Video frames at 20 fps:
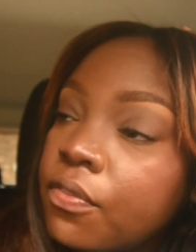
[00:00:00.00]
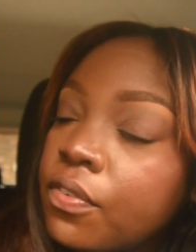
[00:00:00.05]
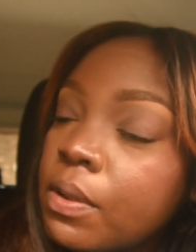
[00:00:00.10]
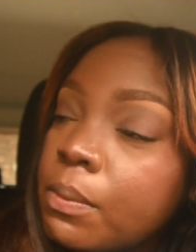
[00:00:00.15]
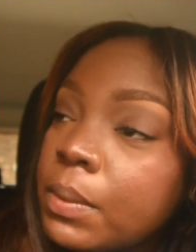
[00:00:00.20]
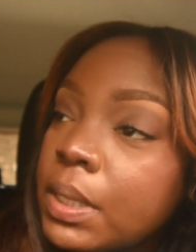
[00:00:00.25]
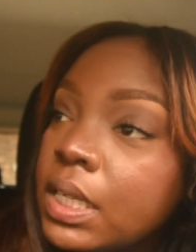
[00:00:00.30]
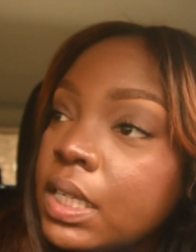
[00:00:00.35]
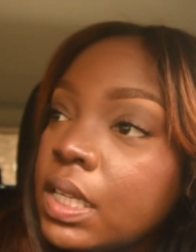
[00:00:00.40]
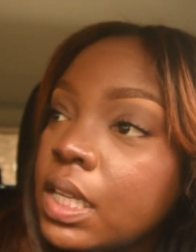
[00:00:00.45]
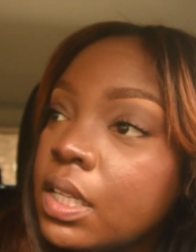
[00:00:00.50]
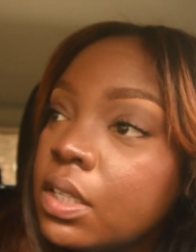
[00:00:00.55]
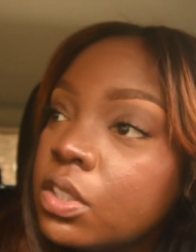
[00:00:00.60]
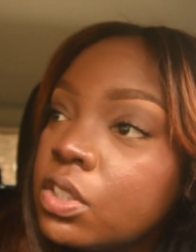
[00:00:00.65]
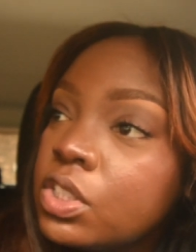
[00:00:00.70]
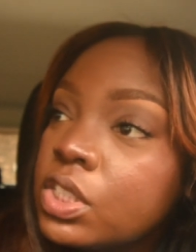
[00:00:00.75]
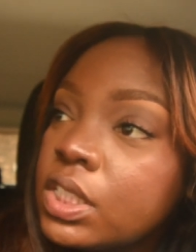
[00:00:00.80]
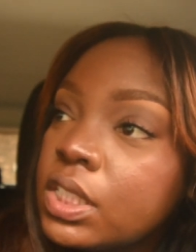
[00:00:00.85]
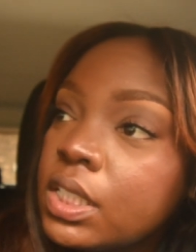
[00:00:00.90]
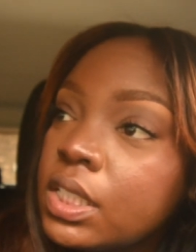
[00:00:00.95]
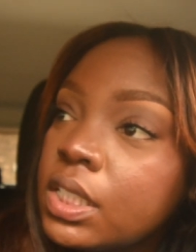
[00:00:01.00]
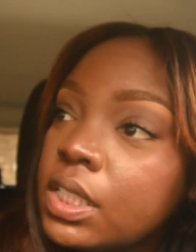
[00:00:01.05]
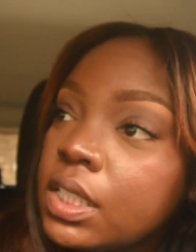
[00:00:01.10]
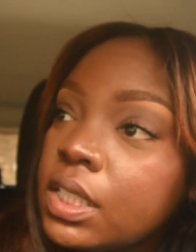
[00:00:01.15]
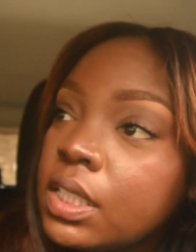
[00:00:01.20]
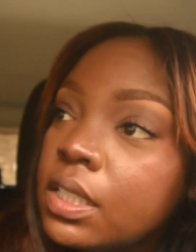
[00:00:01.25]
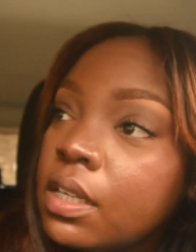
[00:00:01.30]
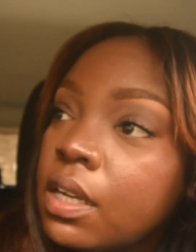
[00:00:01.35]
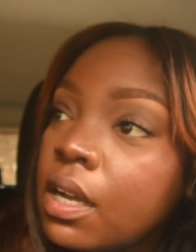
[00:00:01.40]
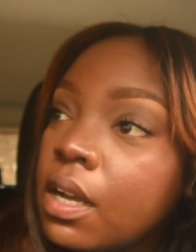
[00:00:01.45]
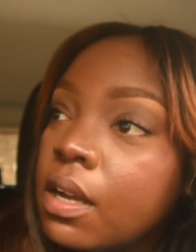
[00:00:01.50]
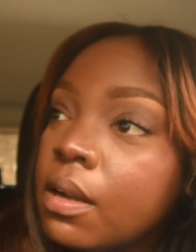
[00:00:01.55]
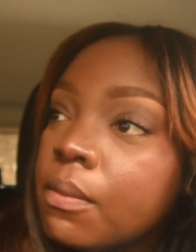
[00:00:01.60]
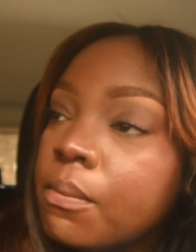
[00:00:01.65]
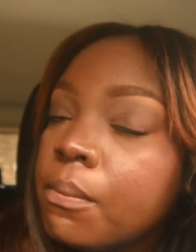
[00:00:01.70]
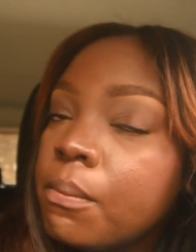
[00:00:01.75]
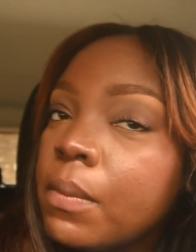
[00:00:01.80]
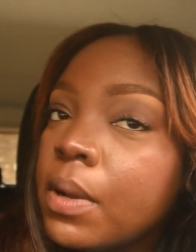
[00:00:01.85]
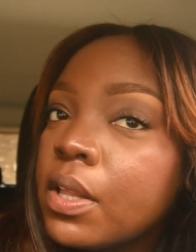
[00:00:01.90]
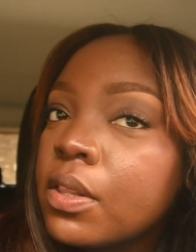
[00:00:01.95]
feminine energy,
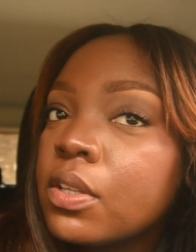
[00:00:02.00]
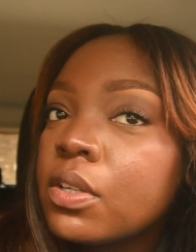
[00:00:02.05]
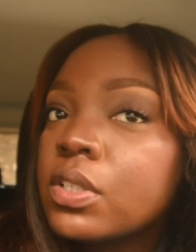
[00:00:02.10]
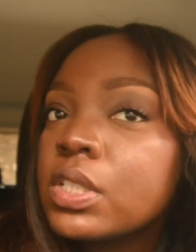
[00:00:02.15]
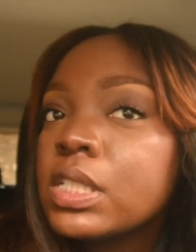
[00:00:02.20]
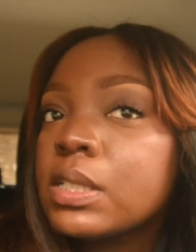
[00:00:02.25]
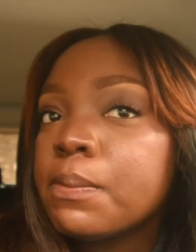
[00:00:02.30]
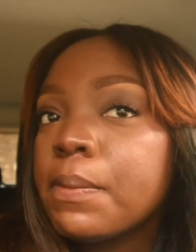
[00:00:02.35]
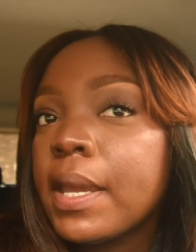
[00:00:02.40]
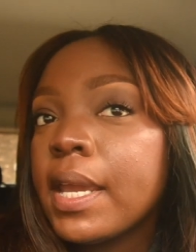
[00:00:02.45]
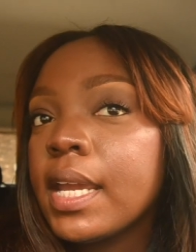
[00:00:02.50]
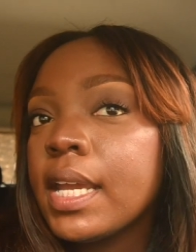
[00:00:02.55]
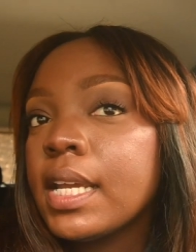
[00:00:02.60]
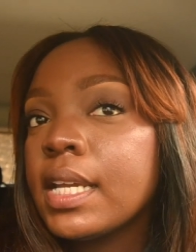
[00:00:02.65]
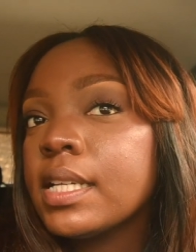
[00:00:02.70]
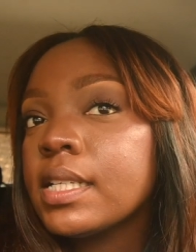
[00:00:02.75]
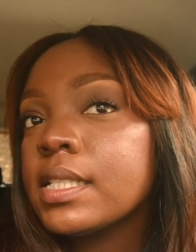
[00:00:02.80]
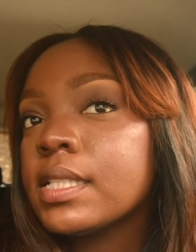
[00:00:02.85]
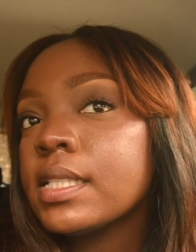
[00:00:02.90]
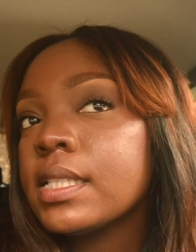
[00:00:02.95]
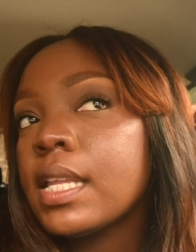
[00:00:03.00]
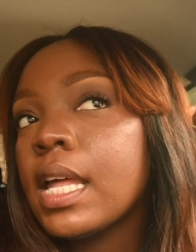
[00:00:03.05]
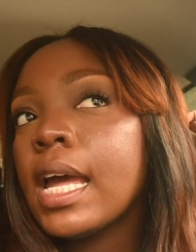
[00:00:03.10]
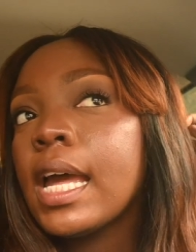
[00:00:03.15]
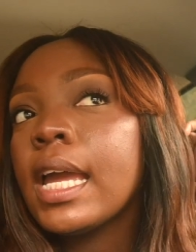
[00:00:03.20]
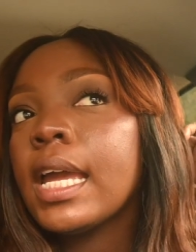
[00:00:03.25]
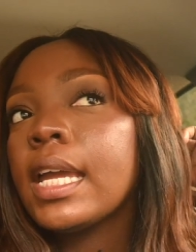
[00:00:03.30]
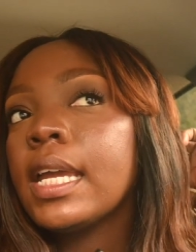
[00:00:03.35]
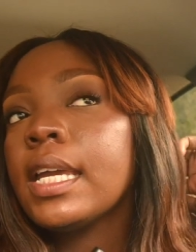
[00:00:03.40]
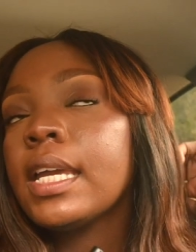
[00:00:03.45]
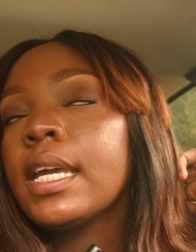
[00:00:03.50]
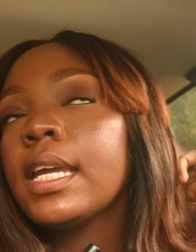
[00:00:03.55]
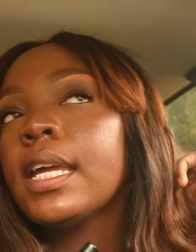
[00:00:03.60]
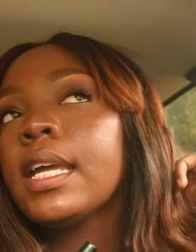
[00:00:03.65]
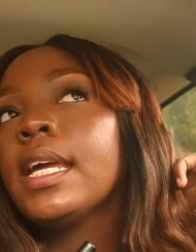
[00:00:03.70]
mother space, like